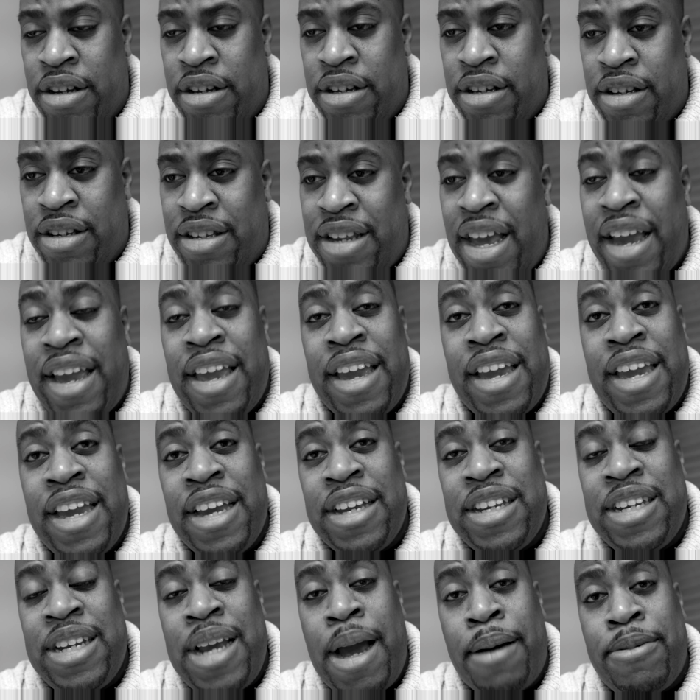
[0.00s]
2
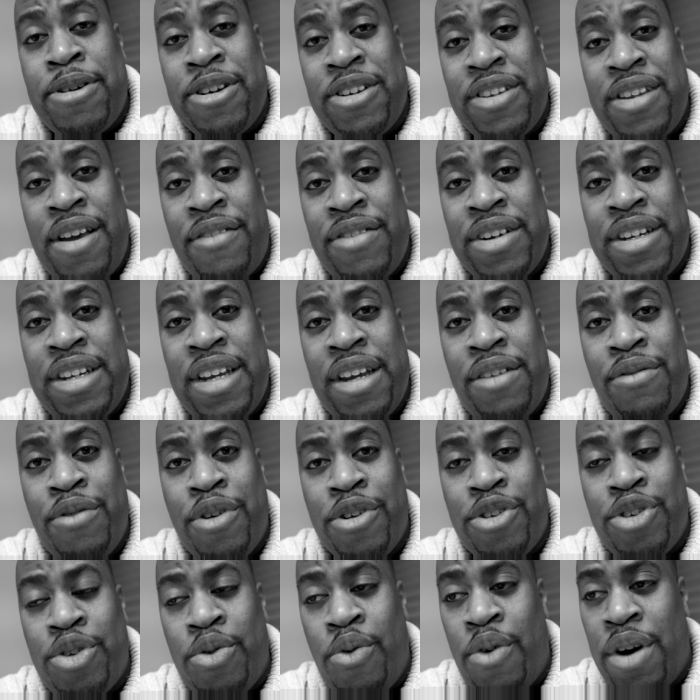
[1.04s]
Kings chapter 17
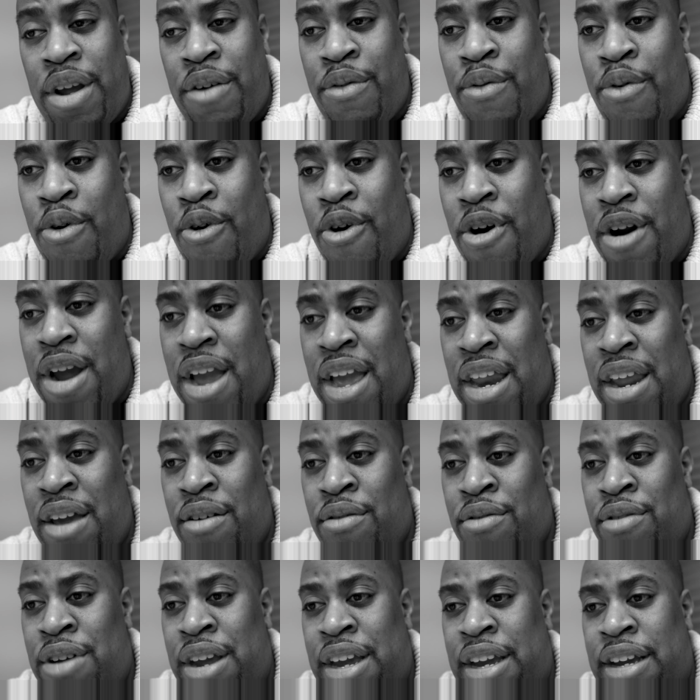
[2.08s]
verse 24, and it
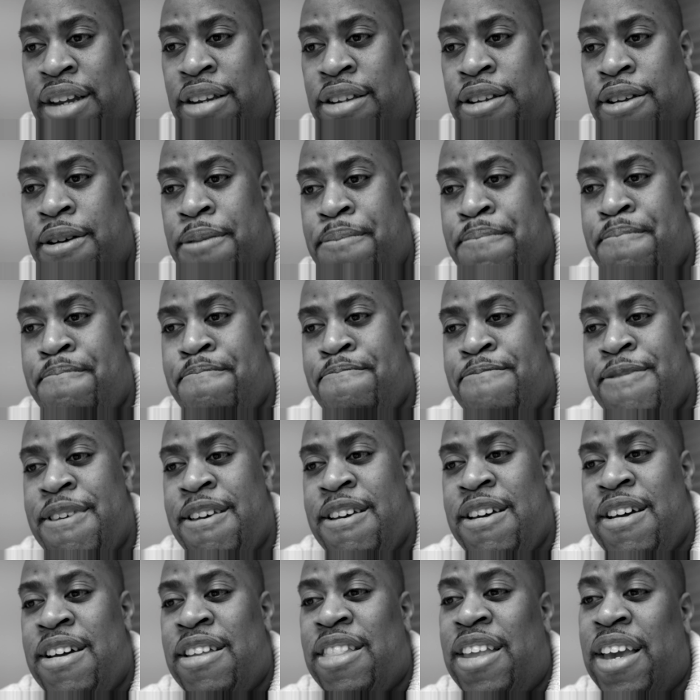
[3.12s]
reads,
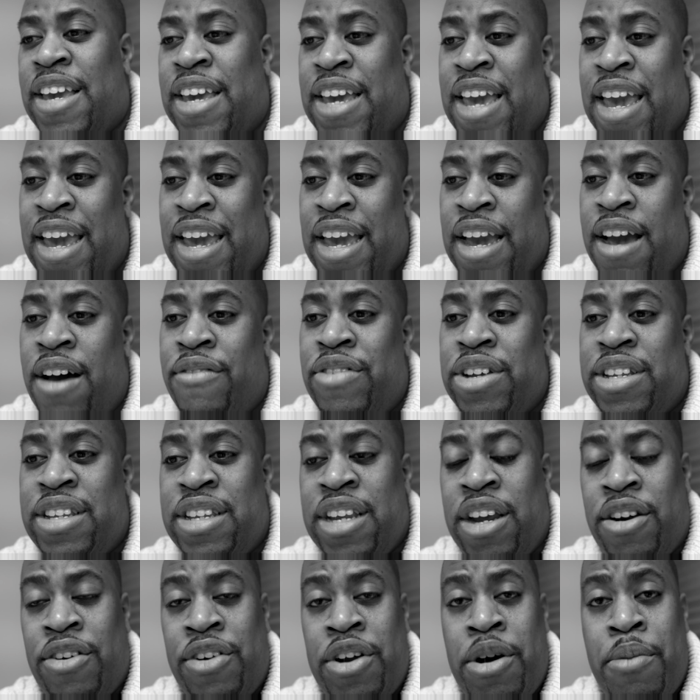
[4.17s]
"The king of
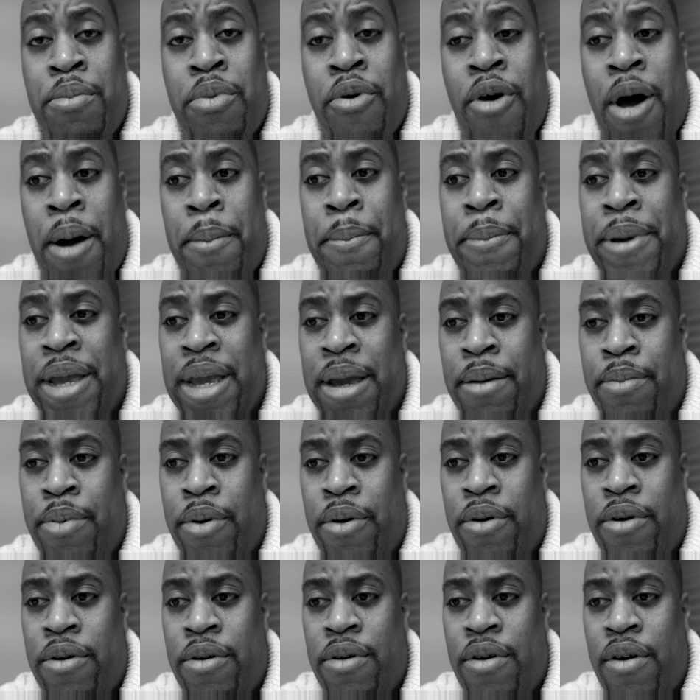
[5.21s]
Assyria brought people
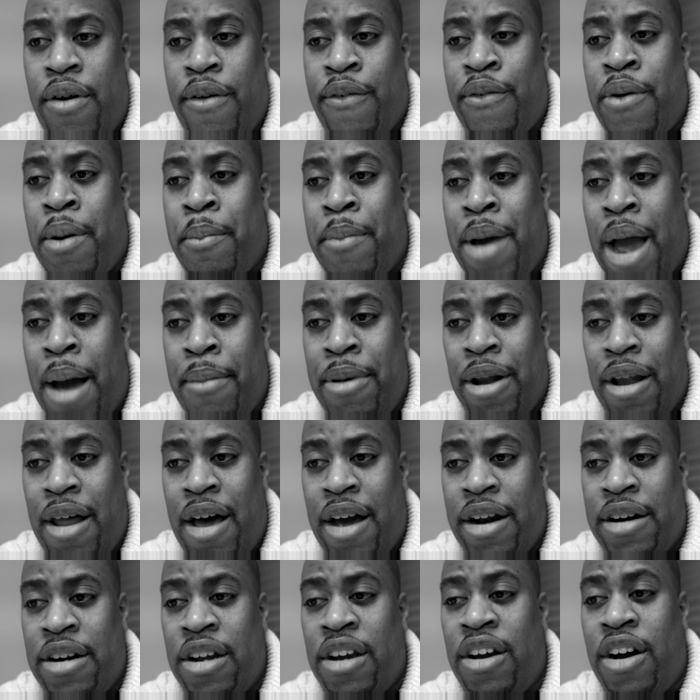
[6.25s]
from Babylon,
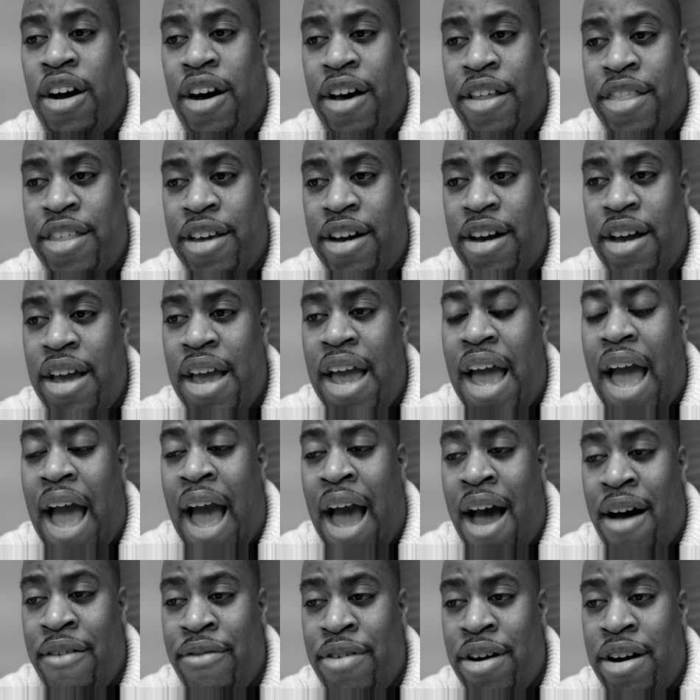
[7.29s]
Cutha,
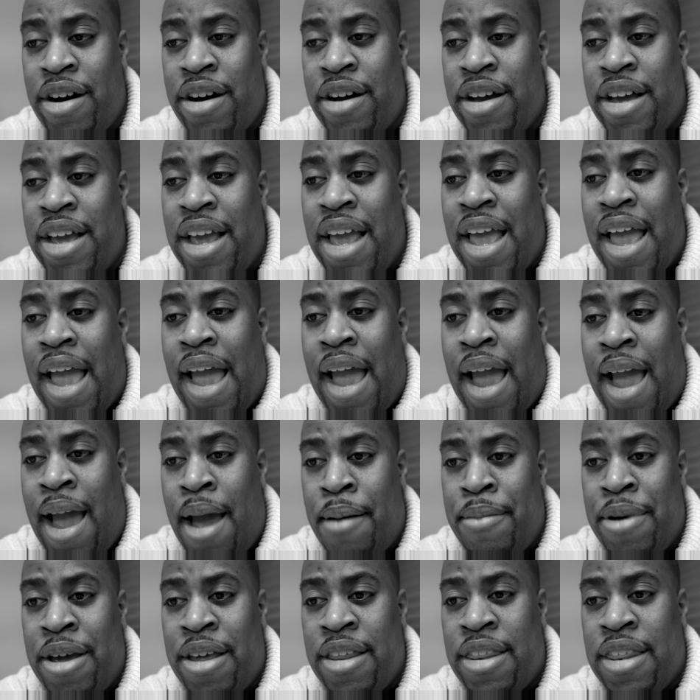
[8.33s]
Ava,
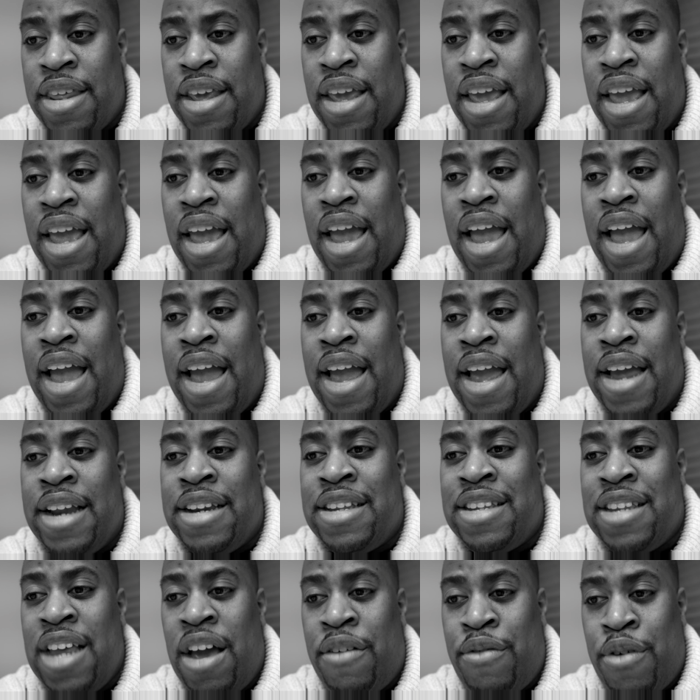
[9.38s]
Hamath, and
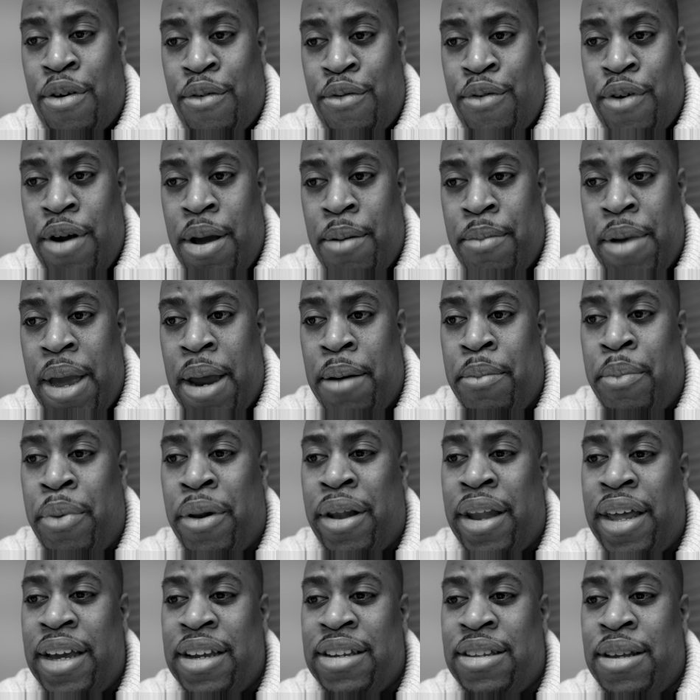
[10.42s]
Sepharvaim, and
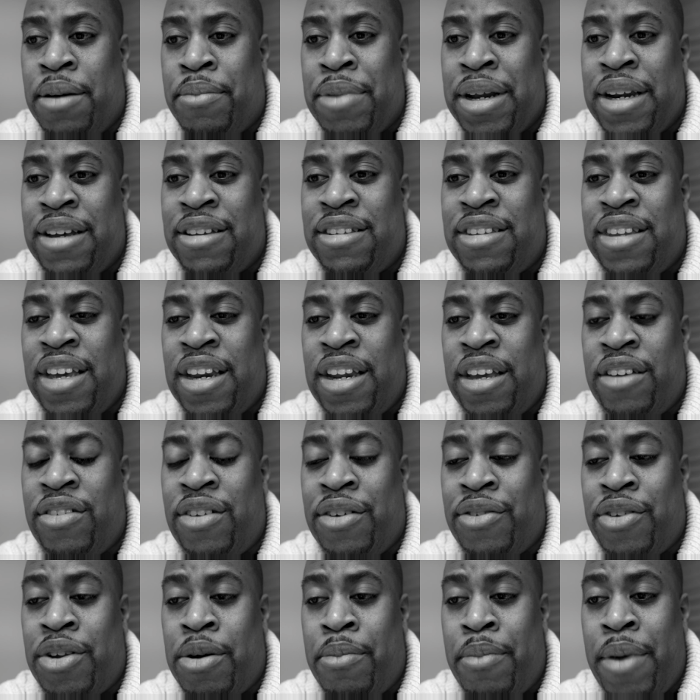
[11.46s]
placed them in the cities
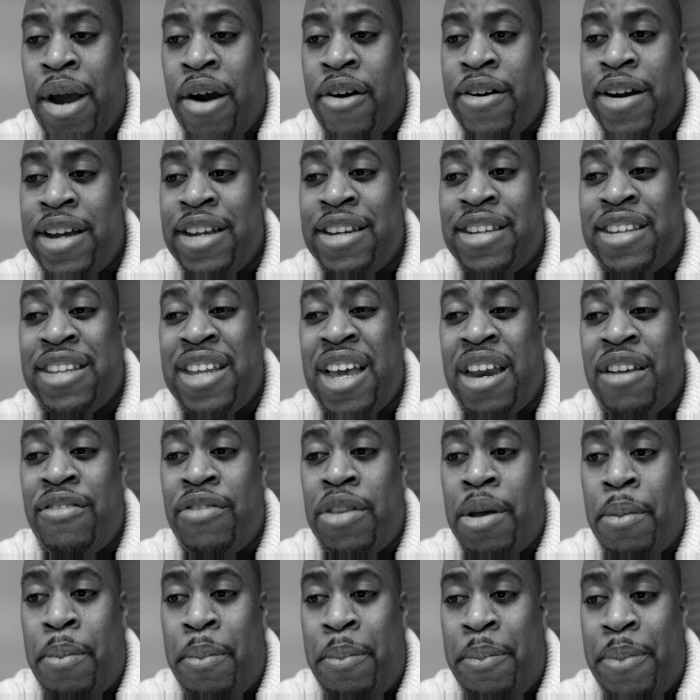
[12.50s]
of Samaria instead of
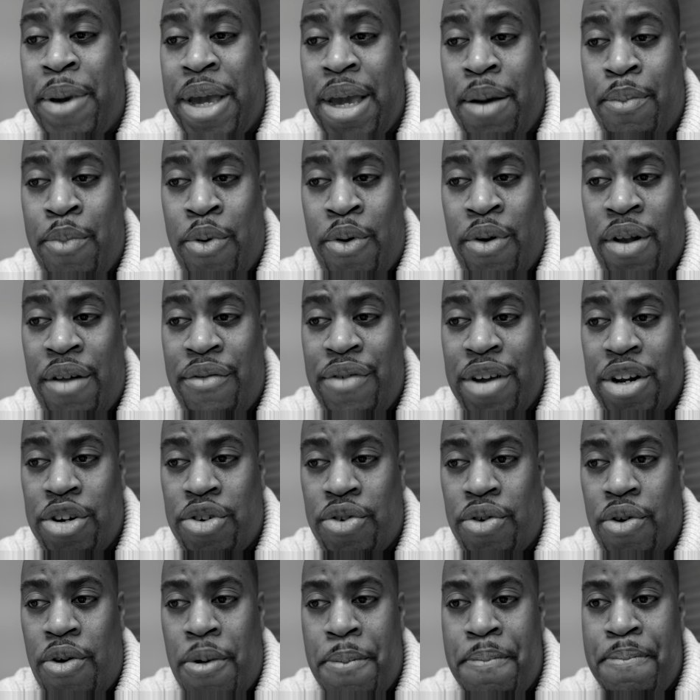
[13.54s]
the people of
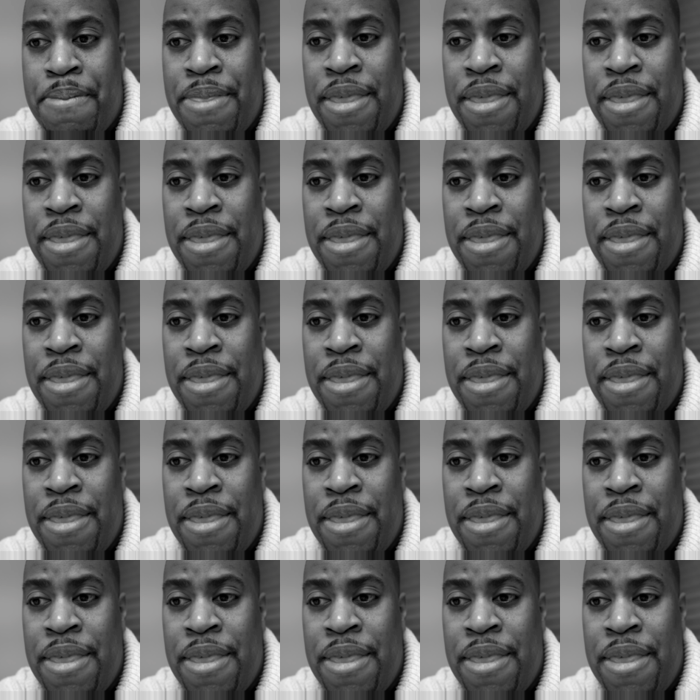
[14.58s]
Israel.